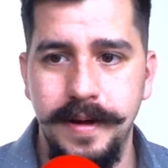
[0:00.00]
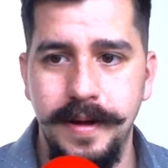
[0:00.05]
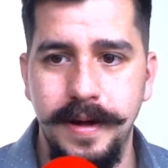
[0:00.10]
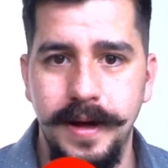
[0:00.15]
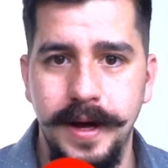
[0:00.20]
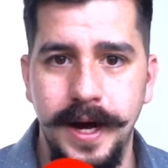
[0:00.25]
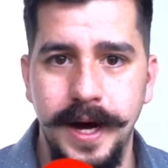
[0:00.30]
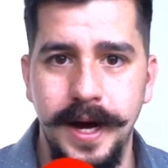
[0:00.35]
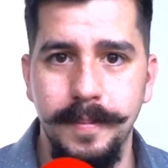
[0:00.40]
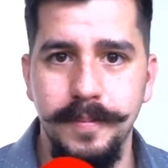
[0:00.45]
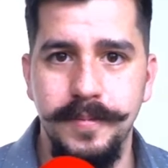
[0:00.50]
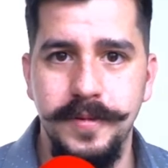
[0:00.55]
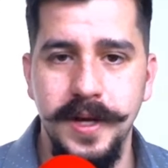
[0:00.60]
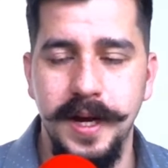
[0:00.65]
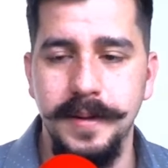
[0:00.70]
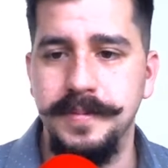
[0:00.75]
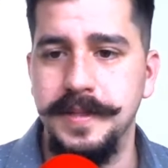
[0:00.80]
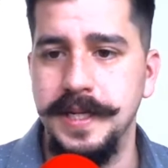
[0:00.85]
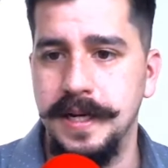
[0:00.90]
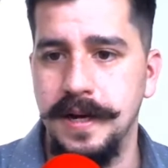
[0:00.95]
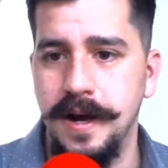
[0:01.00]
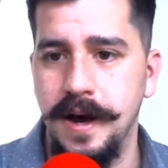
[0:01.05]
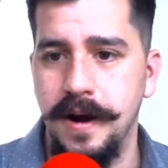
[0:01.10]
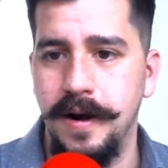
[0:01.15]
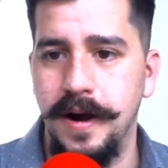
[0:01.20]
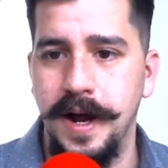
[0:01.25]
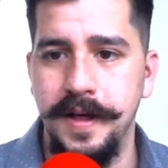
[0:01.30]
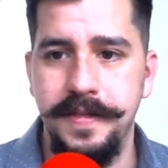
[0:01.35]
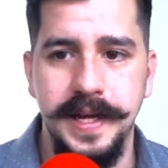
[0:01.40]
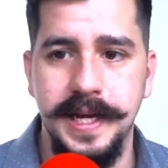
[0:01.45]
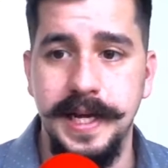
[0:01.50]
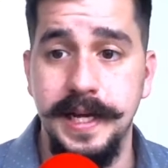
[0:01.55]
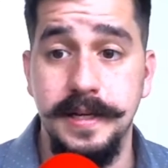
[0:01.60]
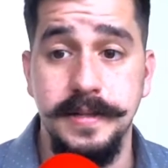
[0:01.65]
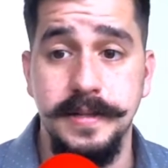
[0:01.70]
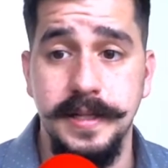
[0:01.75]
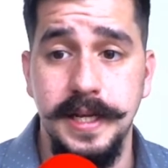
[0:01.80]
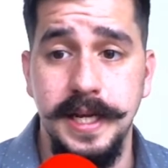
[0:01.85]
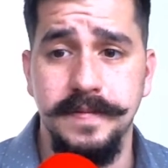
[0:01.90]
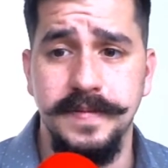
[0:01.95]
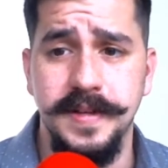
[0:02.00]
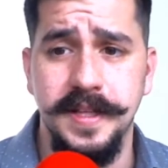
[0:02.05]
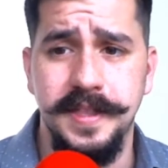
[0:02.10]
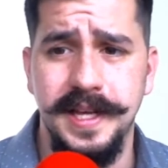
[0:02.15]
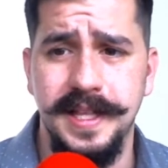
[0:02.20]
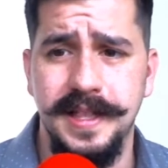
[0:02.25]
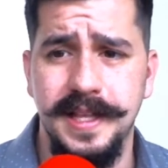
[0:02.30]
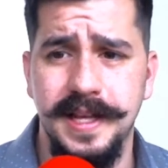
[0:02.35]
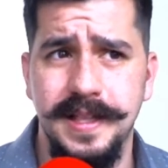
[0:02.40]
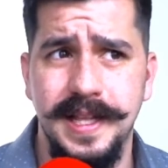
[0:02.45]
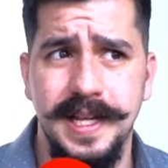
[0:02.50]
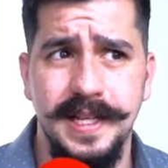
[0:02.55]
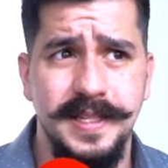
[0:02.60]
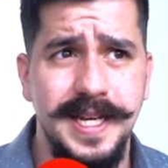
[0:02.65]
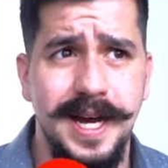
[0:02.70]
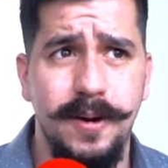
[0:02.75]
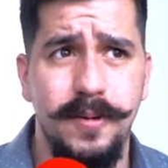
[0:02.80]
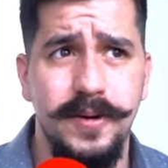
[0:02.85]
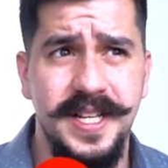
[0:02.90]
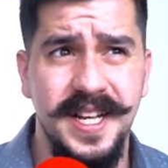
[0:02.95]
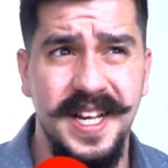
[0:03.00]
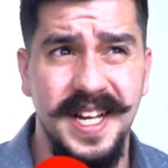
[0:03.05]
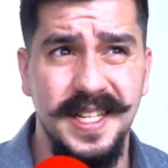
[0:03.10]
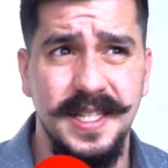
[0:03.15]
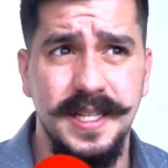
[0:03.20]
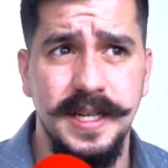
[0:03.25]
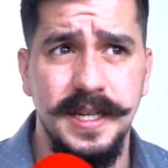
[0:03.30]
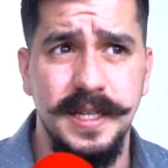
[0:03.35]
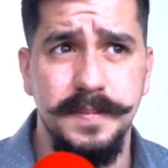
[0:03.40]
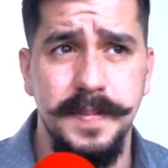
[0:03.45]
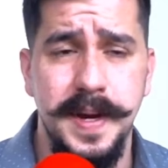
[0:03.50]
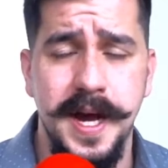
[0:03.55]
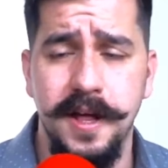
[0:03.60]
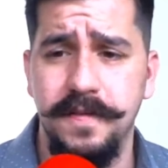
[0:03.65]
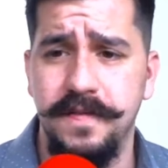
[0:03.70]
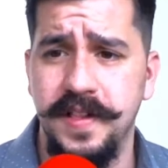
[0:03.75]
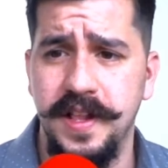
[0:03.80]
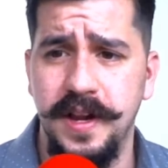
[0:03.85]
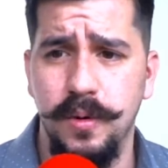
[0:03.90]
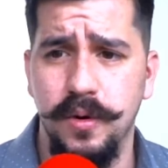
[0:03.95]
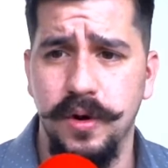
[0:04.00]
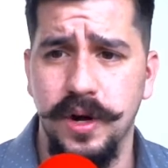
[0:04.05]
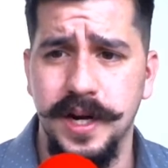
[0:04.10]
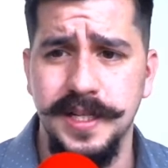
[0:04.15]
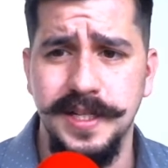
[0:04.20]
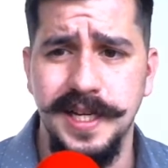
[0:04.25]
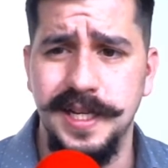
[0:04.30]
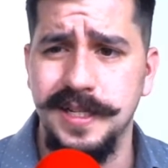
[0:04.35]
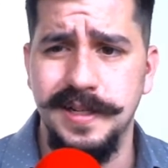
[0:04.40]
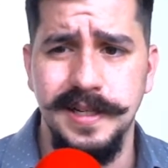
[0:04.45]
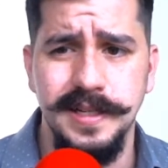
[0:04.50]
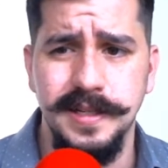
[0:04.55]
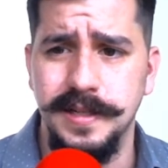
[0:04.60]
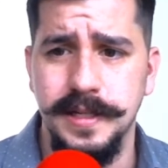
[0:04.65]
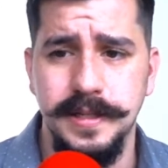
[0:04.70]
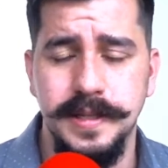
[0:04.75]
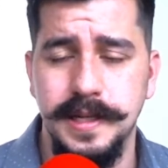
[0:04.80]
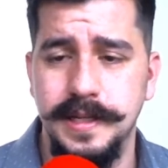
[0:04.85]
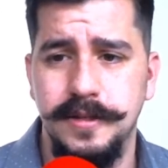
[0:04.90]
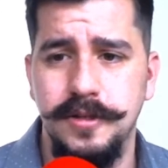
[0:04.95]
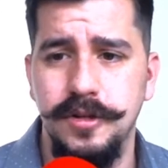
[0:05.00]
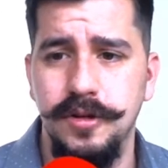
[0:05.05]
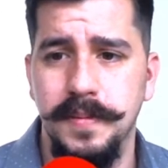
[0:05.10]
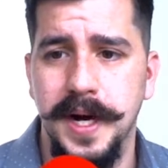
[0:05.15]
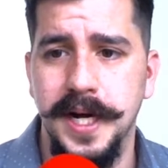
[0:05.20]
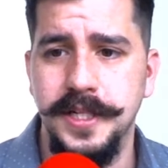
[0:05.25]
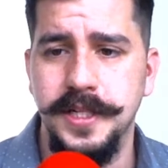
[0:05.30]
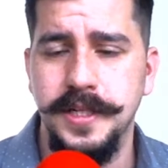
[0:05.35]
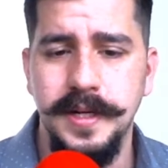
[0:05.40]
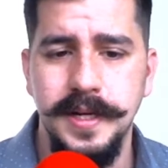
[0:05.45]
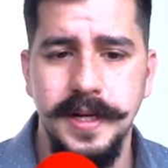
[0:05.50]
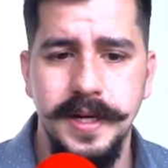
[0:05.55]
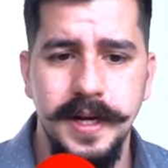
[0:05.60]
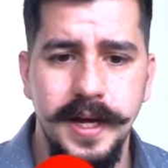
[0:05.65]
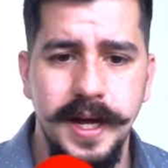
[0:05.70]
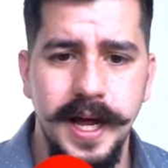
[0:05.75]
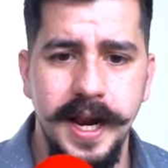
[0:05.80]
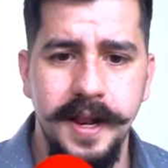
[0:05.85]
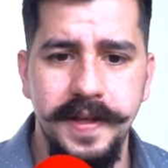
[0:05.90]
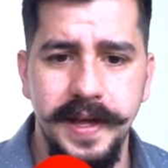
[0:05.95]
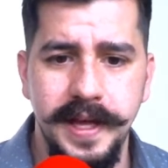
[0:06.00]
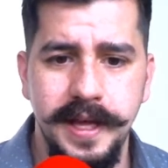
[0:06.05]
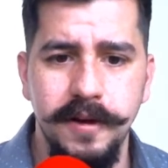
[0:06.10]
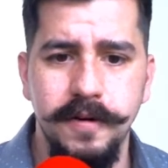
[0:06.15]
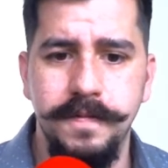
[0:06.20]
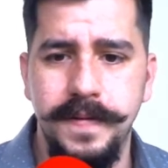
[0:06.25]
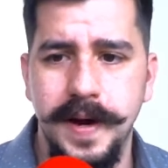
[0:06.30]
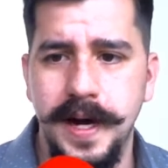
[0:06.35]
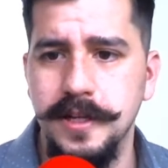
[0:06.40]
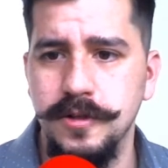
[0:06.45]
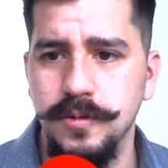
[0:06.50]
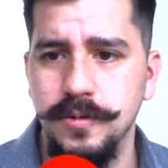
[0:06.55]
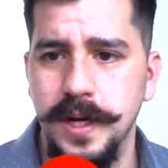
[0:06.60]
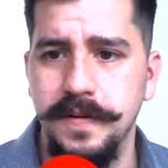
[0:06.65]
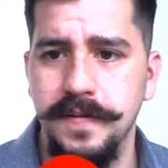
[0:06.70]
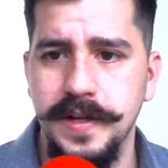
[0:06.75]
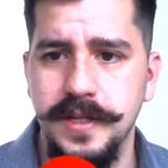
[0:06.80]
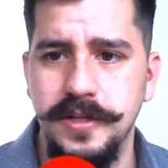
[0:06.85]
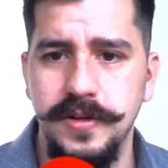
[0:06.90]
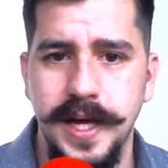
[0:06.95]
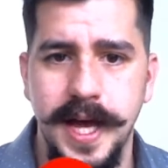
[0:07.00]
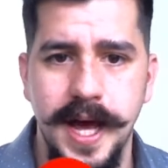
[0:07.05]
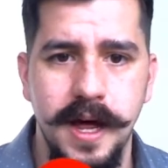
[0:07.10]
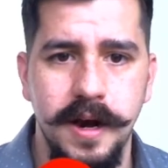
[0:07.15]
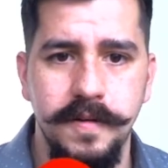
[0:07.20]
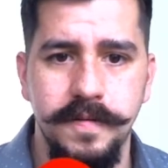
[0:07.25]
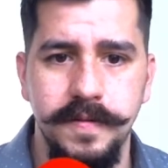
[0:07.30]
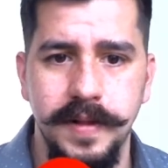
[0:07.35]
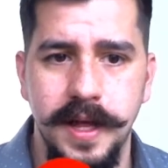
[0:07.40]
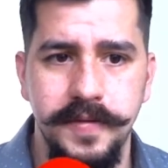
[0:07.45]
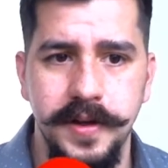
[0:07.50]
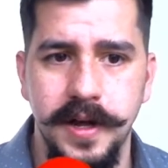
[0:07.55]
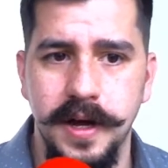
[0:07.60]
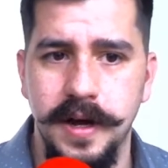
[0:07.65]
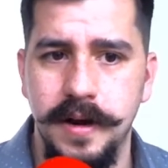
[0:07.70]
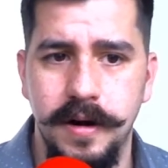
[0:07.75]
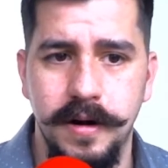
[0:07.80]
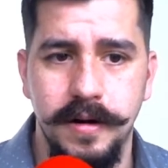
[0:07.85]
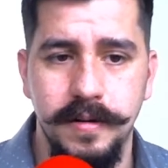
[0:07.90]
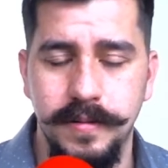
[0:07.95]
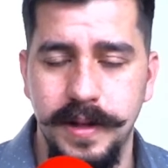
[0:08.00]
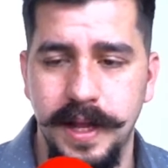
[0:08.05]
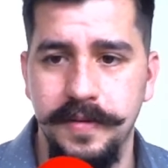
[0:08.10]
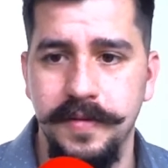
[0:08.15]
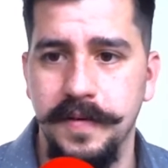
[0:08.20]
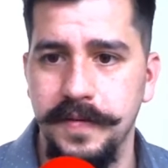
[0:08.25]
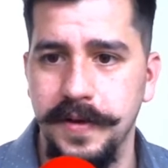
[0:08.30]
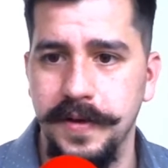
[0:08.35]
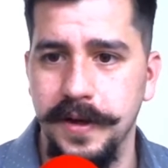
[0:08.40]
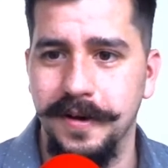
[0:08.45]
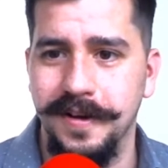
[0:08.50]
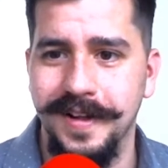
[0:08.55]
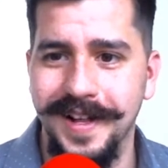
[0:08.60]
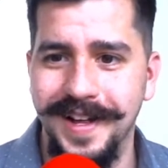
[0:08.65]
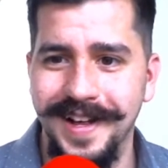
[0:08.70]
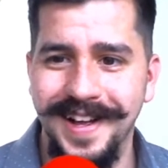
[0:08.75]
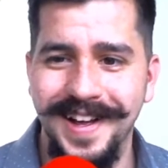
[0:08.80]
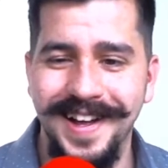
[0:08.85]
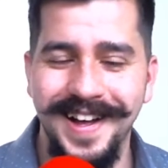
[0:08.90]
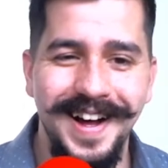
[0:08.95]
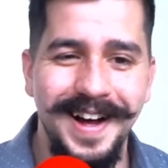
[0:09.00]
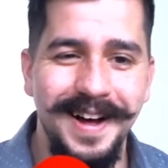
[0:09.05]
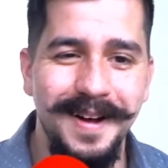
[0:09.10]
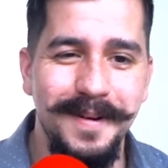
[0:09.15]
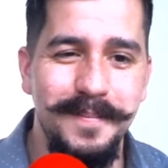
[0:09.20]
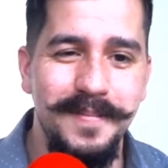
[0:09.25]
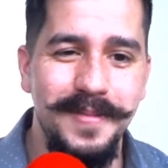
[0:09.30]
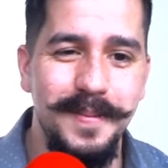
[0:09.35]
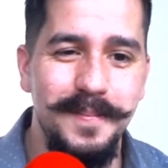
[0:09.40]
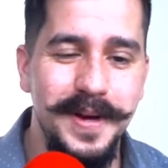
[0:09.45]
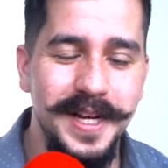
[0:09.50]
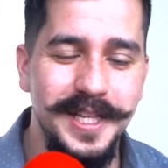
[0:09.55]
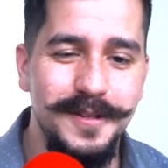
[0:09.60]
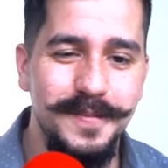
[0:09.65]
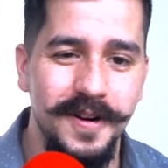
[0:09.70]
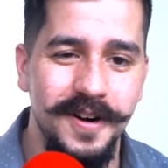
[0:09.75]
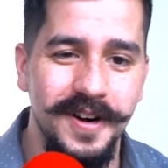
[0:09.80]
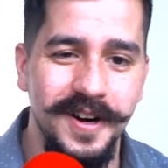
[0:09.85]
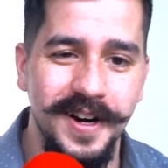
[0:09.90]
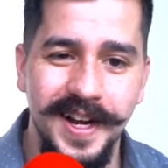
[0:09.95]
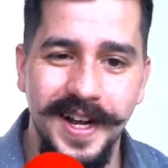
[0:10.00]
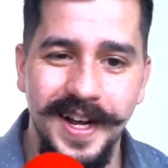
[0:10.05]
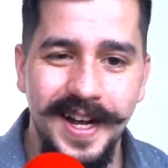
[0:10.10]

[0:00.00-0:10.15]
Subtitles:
to upseat Connor. I think he just leaves. I think that sour taste in his mouth for that organization it's too much. And I think he'll find his way eventually out of Le'Veonville, Pittsburgh.